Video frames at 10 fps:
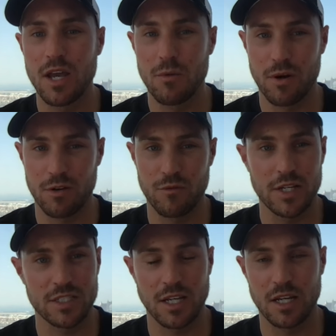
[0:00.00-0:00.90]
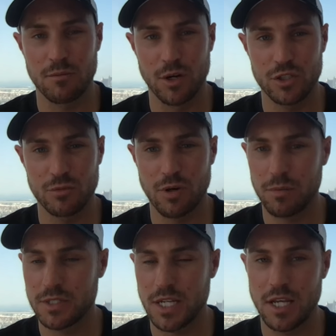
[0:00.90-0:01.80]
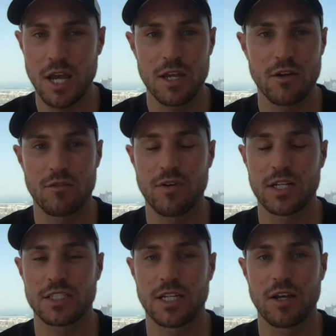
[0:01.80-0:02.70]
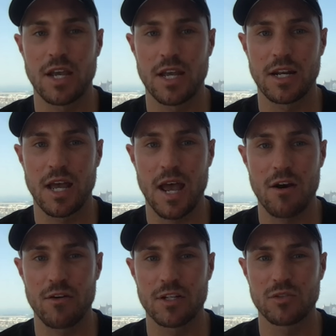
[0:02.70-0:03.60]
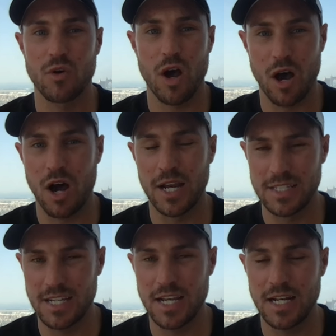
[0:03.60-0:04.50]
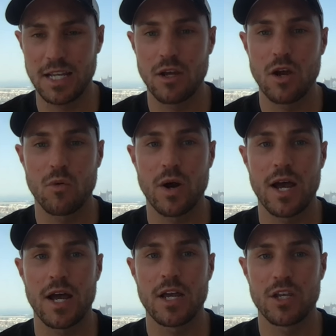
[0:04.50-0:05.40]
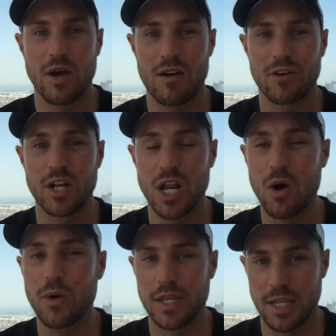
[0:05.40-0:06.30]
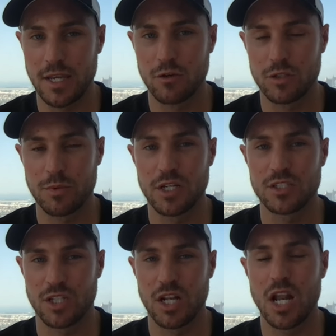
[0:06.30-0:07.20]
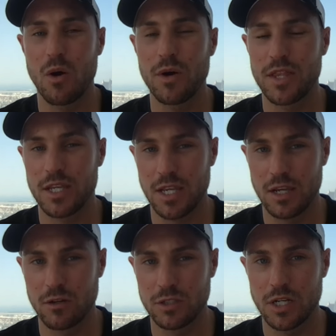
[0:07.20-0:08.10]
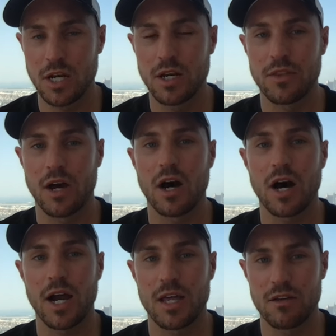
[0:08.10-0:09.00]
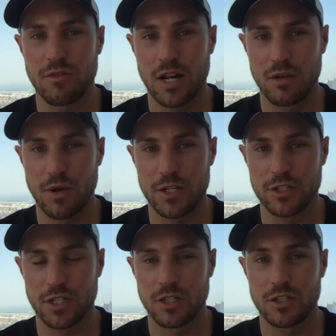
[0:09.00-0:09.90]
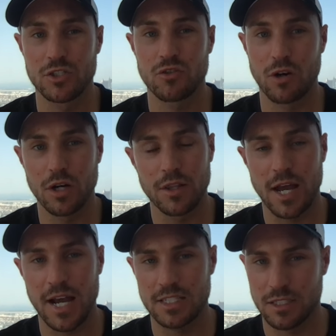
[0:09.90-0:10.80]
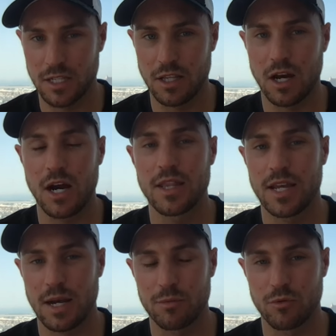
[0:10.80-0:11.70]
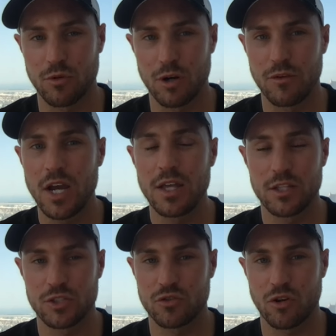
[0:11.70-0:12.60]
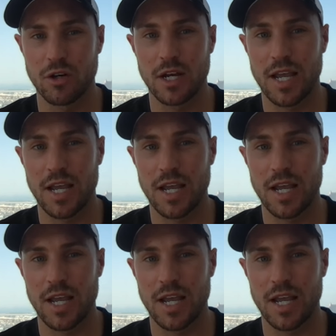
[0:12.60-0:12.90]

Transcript: When you're investing in commercial property, you're investing in areas ideally where you have a lower yield, because the lower the yield, the higher the valuation, the stronger the asset, the higher the capital growth, the stronger